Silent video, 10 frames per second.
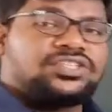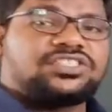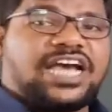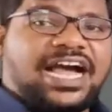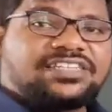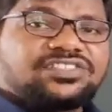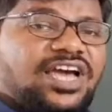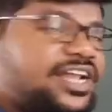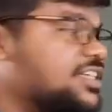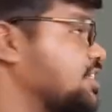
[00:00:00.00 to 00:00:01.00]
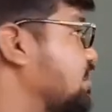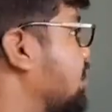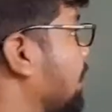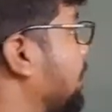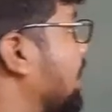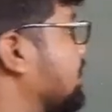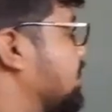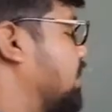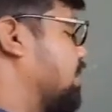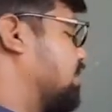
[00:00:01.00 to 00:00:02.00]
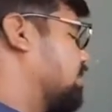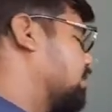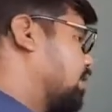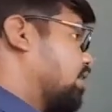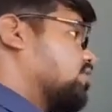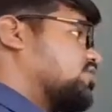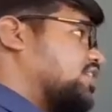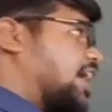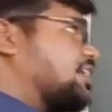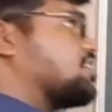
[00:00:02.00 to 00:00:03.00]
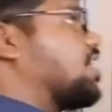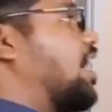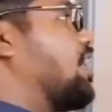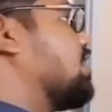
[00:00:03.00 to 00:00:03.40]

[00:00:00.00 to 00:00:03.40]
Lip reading: charge on each capacitor. Charge on